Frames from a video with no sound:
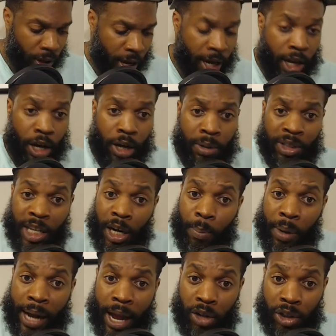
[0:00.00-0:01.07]
and set up
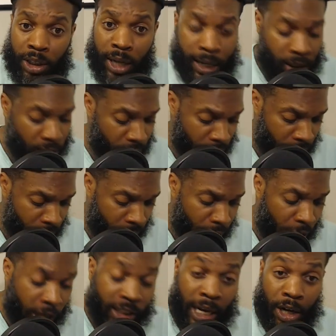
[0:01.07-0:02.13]
a consultation.
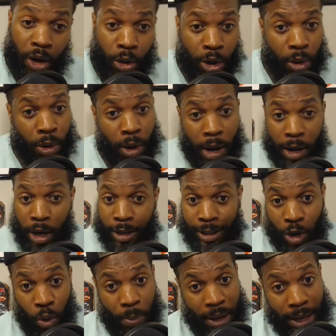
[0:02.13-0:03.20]
Because I know you're just
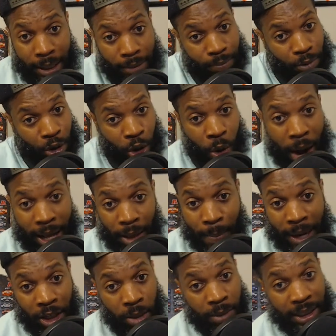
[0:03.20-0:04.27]
going to be going to have to
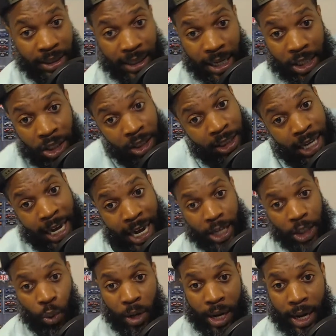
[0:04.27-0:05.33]
make some decisions, and it is
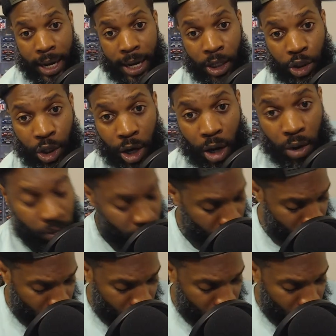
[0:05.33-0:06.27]
what it is, you know.